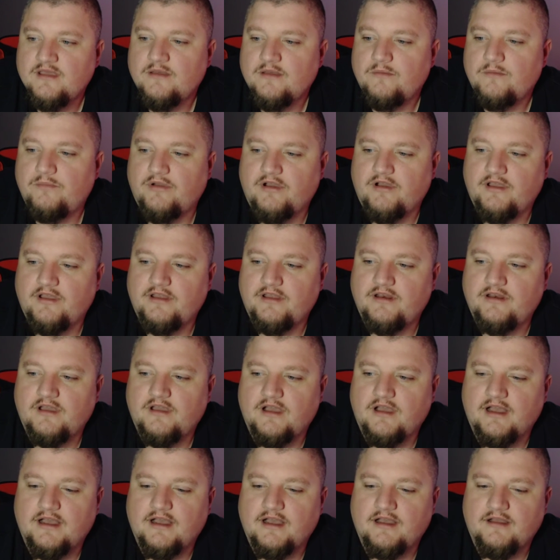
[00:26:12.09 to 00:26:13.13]
but
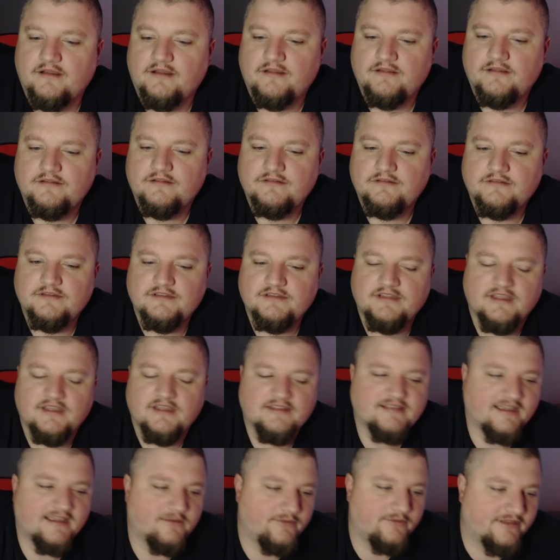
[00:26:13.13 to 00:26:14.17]

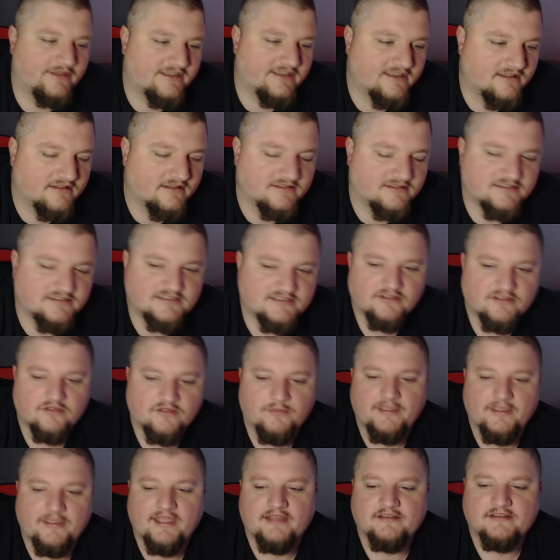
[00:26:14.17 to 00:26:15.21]
Tyreek Hill is still the man.